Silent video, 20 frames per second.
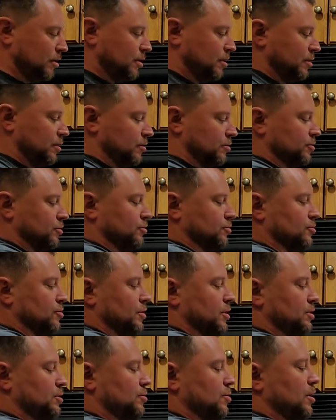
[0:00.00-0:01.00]
There's your
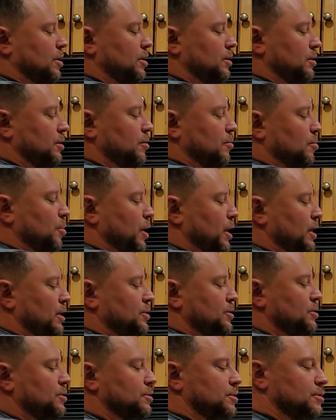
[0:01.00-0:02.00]
tree trunk and the
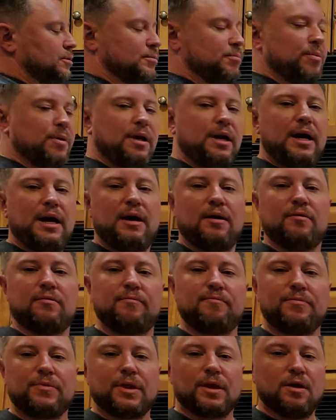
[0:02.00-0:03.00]
branches that spread out.
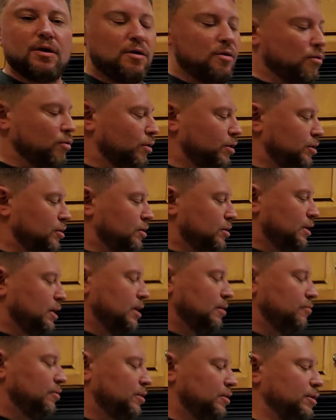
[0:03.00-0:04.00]
Or you could
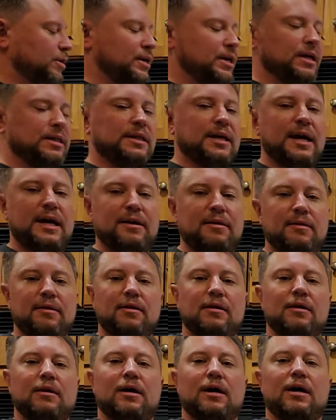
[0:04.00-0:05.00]
even look at that
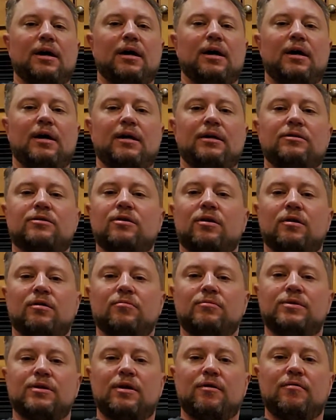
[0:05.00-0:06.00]
in
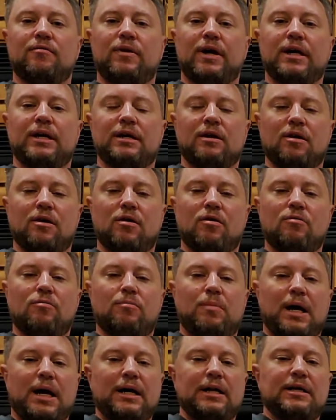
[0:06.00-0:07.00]
terms of like our own
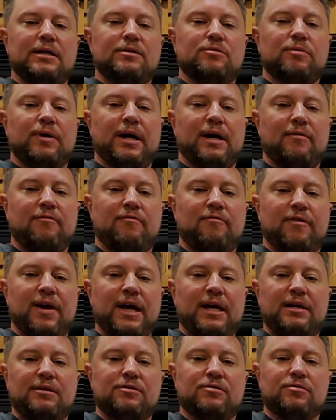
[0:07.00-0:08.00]
bodies. We have
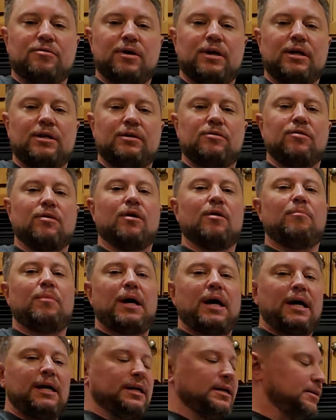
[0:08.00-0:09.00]
veins running through our
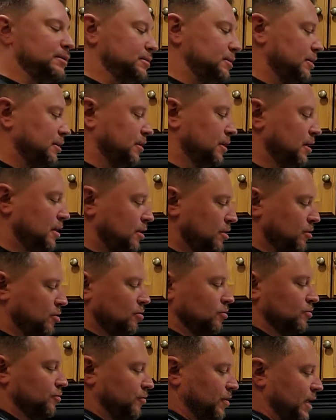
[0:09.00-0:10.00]
bodies, and
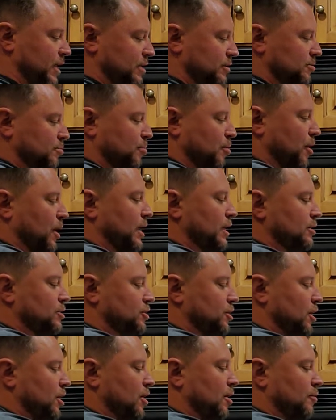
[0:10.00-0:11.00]
those veins branch
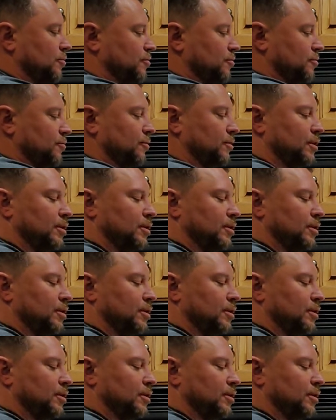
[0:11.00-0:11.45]
off,